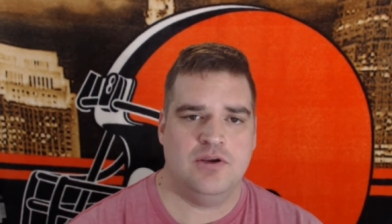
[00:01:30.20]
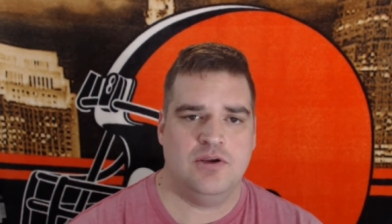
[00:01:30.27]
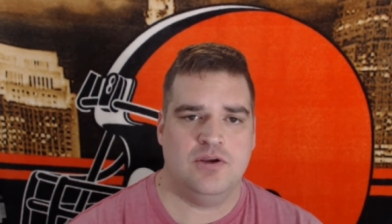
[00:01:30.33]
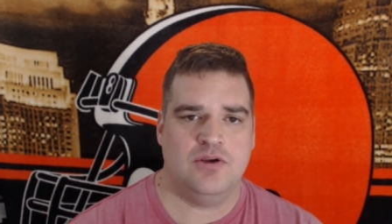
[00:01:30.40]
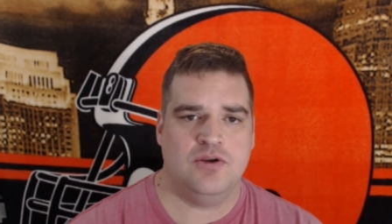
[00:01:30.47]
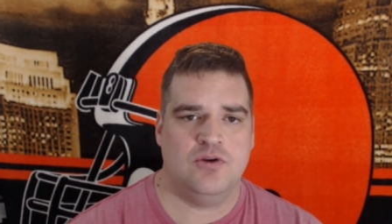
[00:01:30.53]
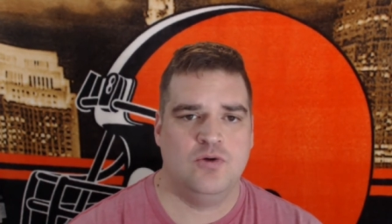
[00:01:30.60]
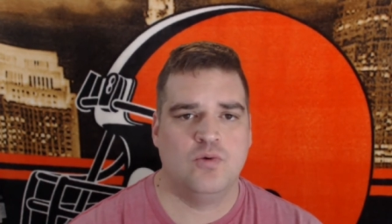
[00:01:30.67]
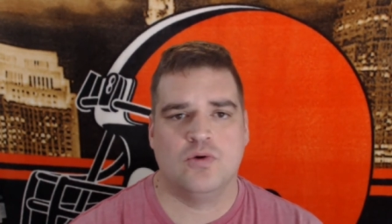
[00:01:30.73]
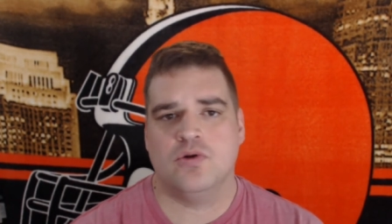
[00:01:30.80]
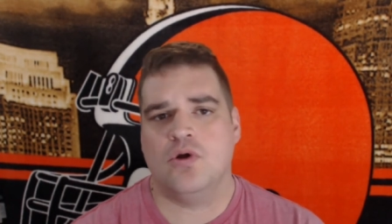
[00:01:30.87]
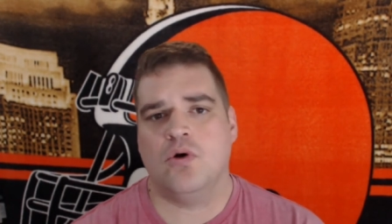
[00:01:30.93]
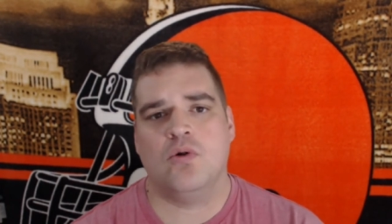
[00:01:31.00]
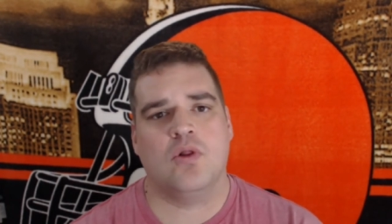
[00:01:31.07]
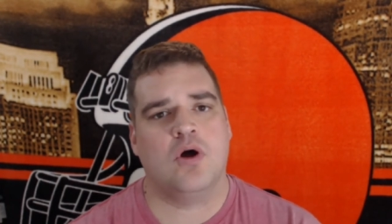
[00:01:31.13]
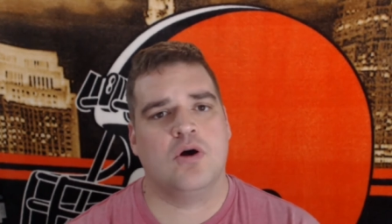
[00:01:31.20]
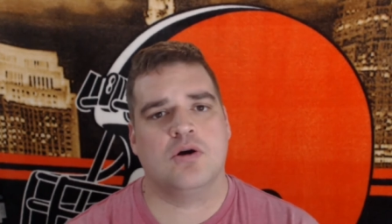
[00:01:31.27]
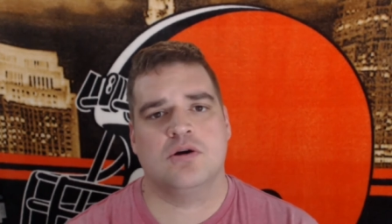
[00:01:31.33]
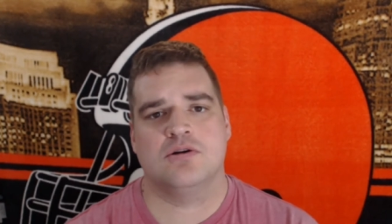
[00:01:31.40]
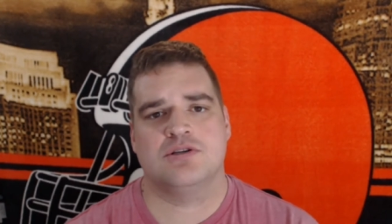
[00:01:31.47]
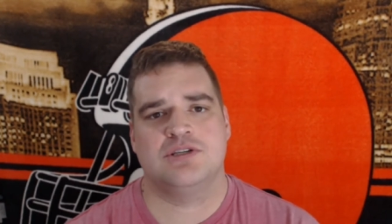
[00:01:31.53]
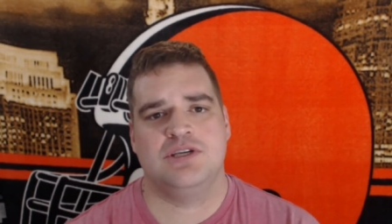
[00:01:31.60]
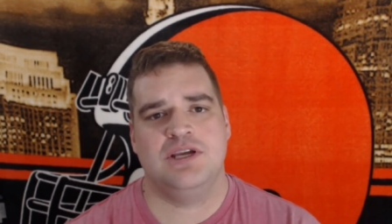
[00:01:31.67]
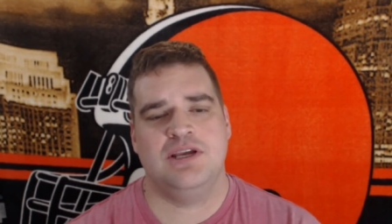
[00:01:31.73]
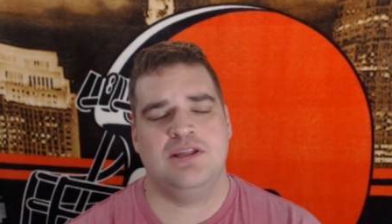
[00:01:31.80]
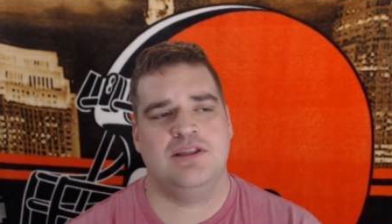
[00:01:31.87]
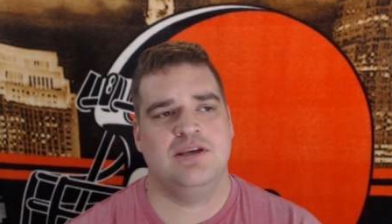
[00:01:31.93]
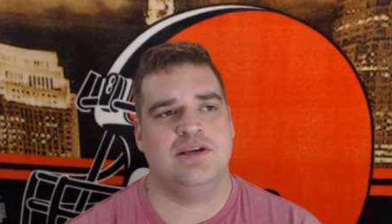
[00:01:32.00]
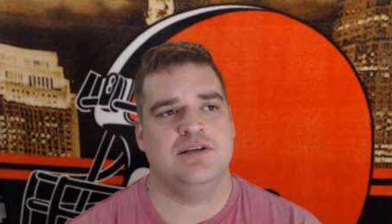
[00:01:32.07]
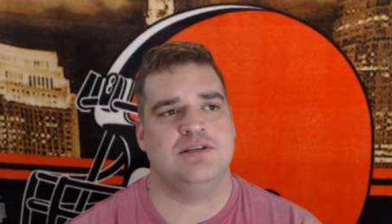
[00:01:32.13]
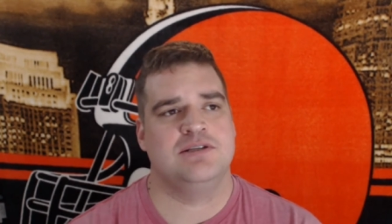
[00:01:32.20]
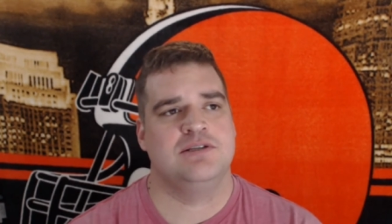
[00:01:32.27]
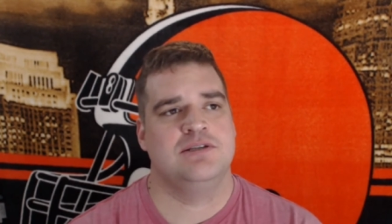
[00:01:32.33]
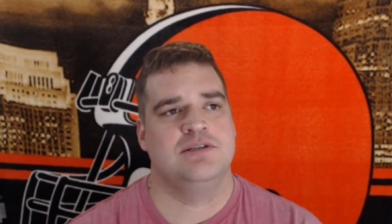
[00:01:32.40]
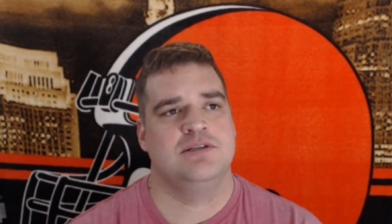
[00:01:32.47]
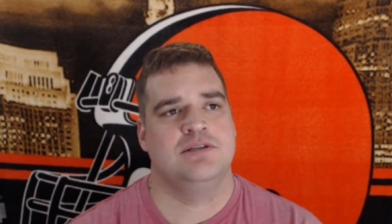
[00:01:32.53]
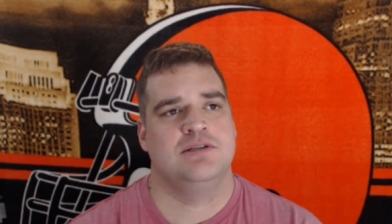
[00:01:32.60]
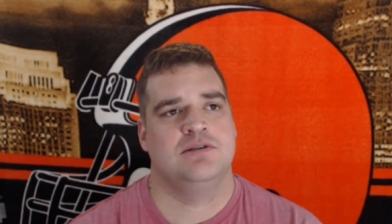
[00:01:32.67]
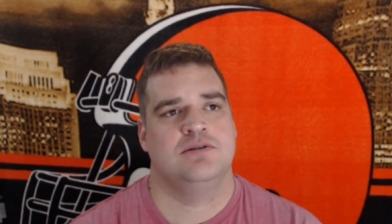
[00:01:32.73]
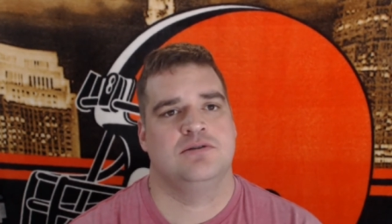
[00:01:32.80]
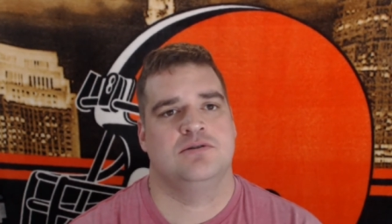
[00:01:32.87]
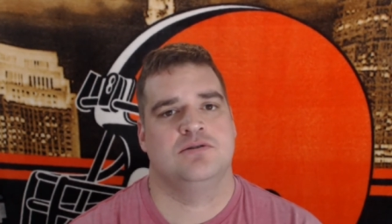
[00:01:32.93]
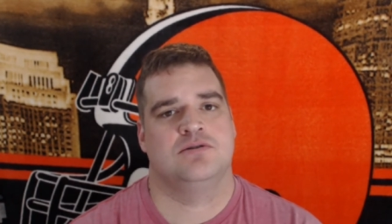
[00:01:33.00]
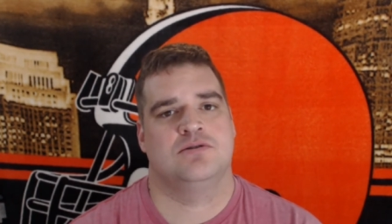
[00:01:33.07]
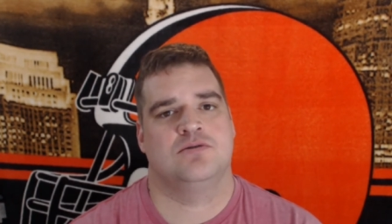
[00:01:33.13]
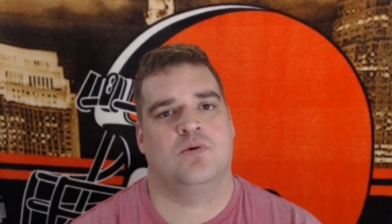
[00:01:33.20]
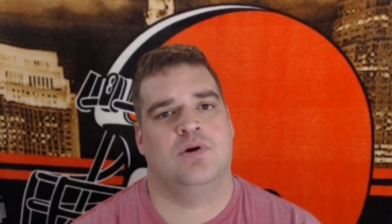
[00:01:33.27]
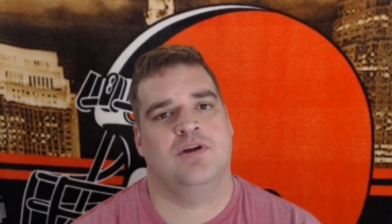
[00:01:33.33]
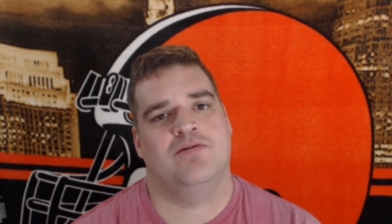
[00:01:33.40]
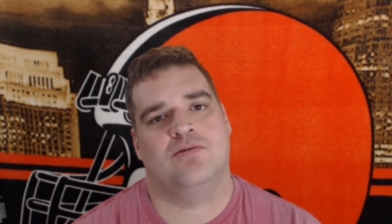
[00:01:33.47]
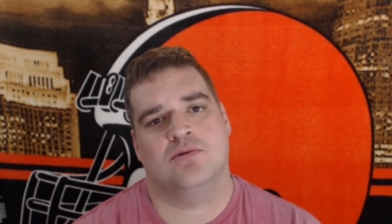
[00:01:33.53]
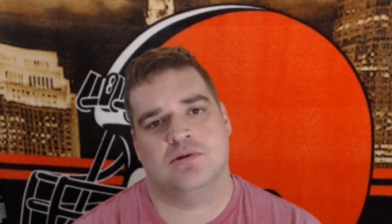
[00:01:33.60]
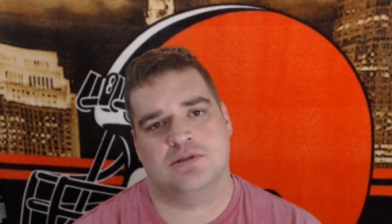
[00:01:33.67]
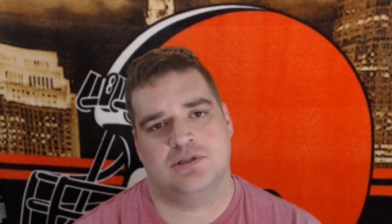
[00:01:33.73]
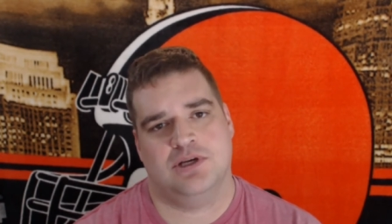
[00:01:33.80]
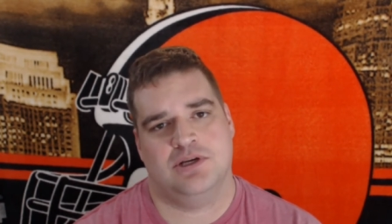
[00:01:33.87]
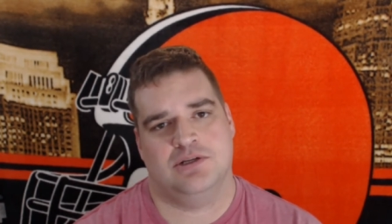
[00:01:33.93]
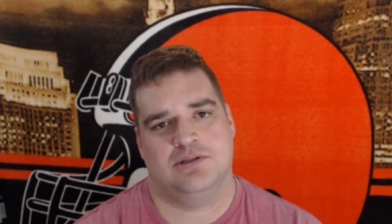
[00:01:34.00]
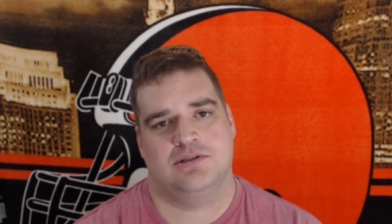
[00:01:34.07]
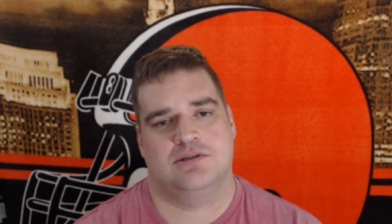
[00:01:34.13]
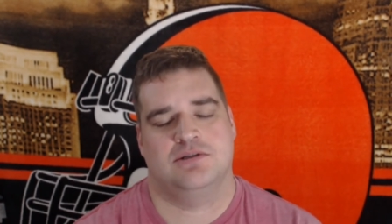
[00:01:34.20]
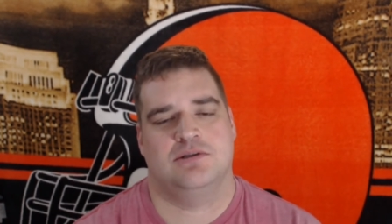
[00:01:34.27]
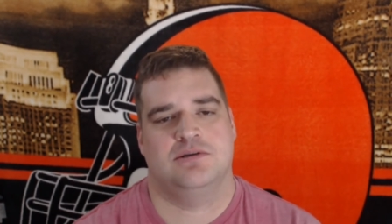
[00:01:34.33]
you will no longer see these 24 cents,